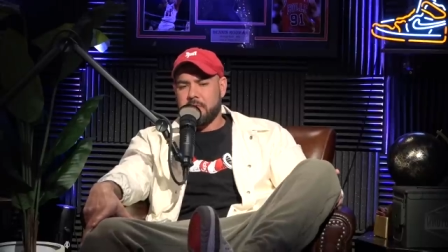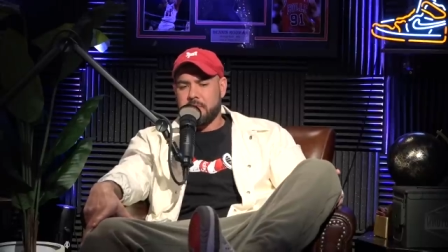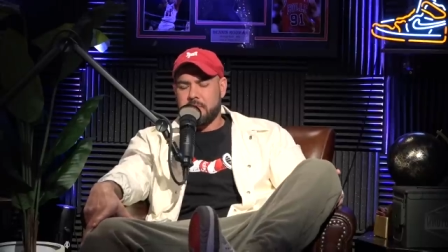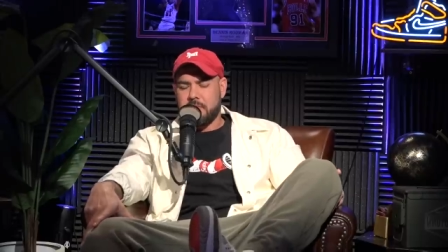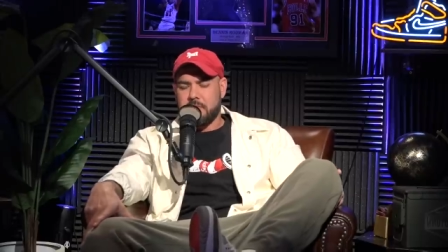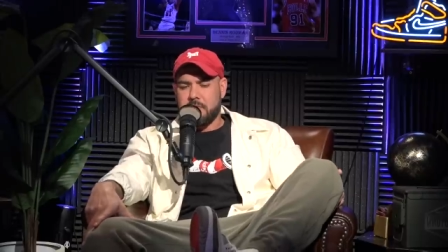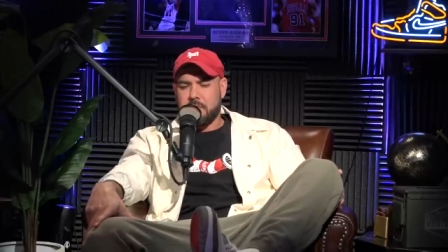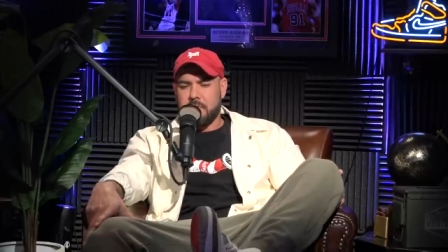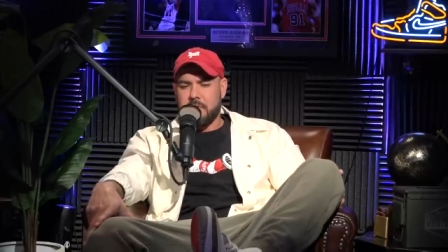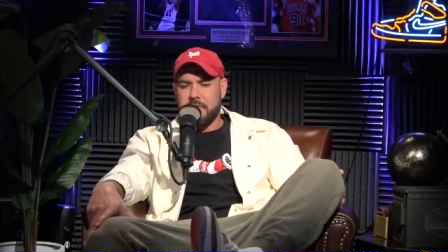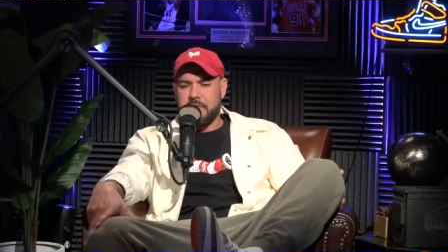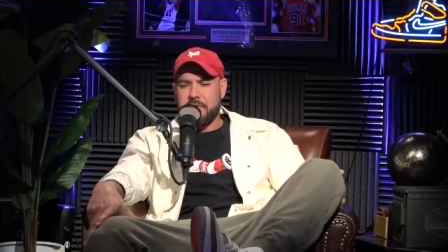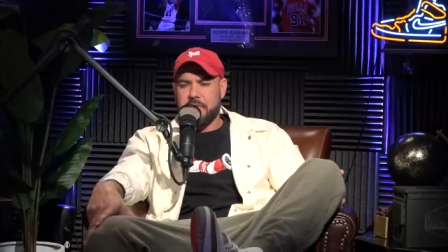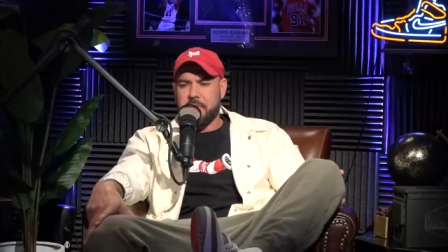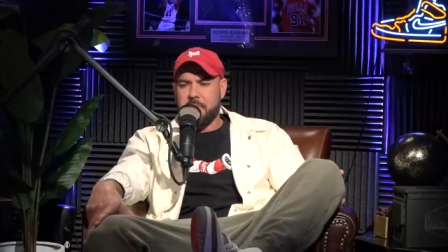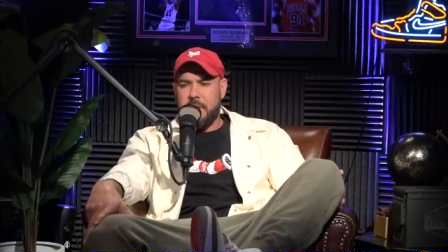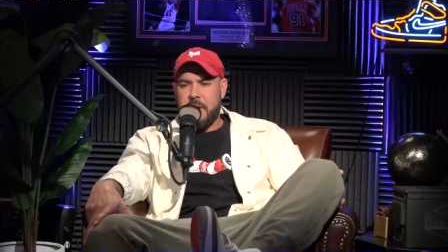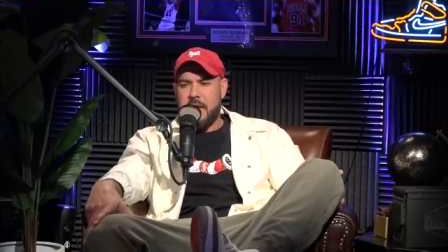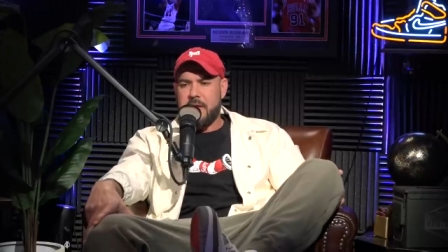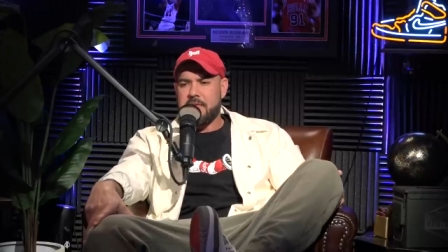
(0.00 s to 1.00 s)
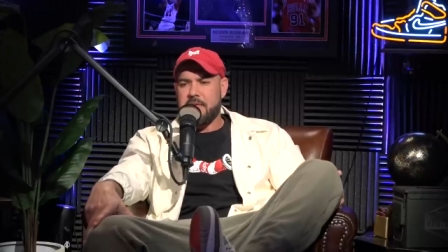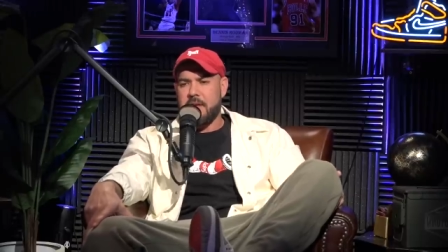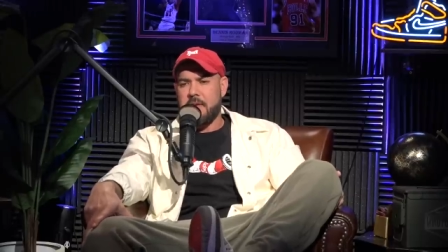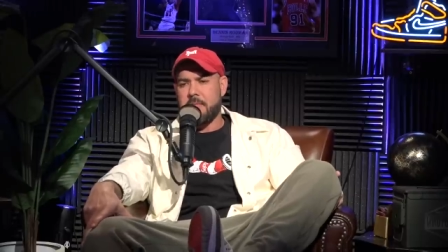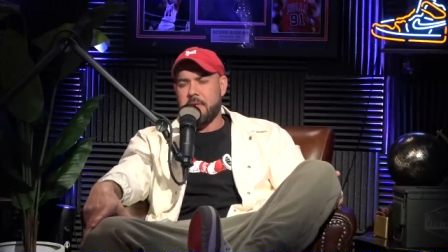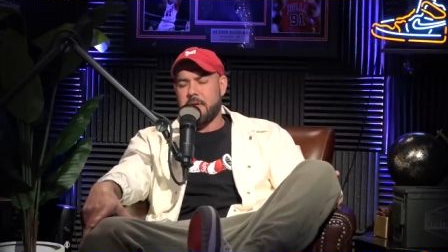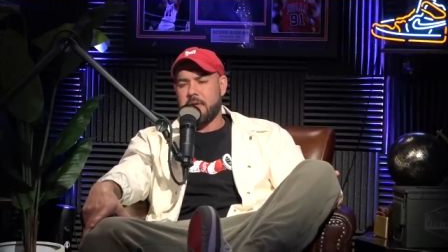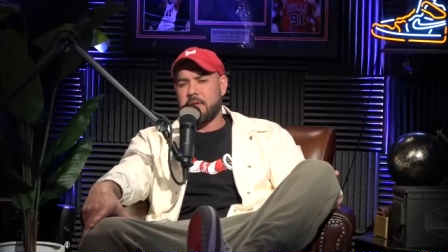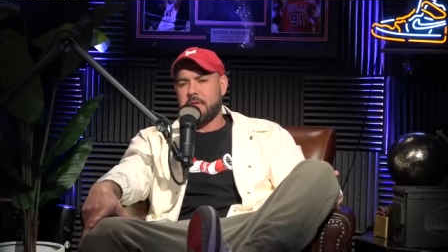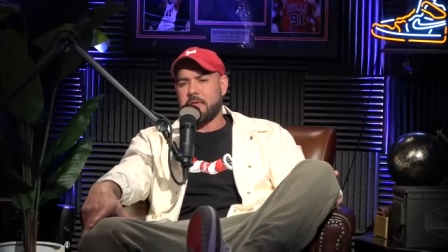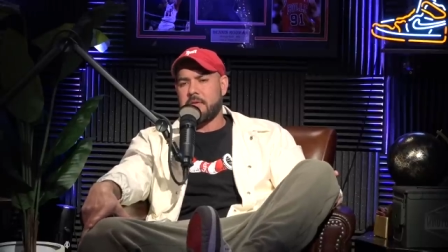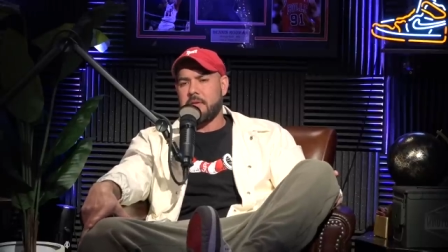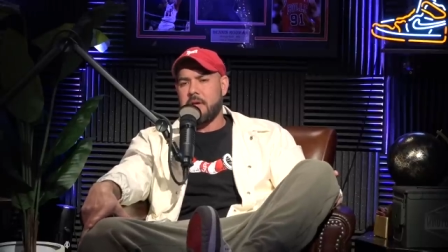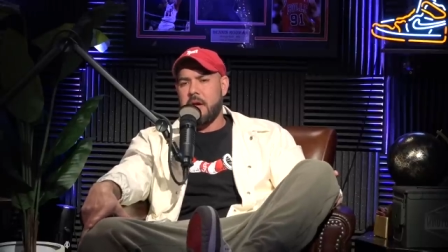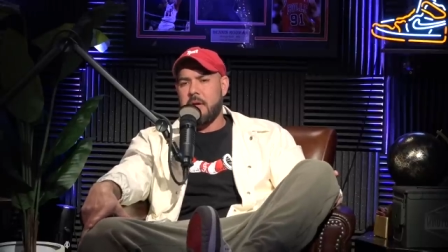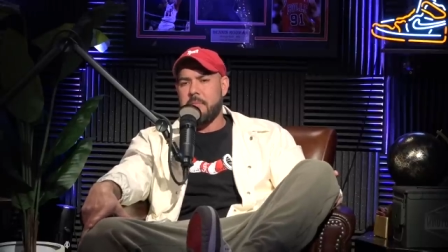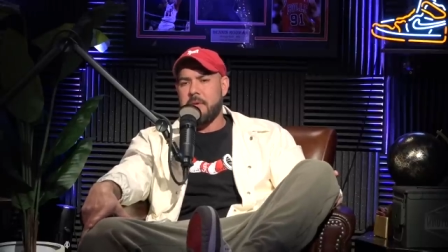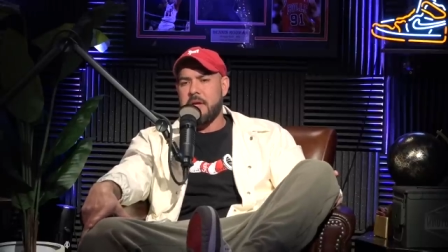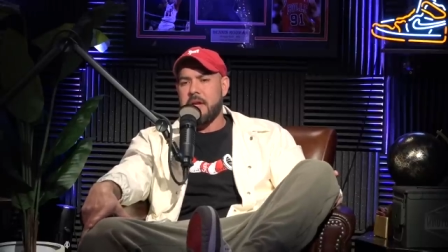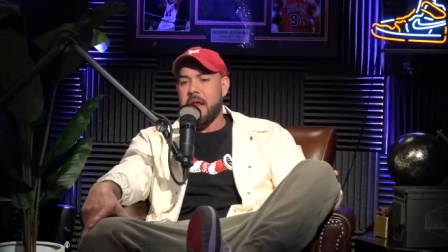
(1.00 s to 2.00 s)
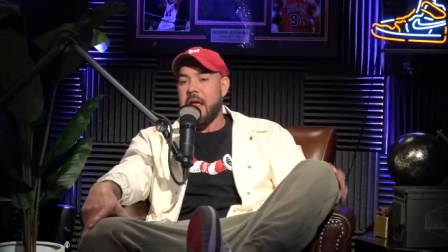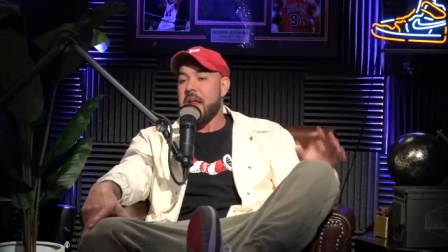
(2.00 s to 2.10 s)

yeah. with the pandemic. I mean,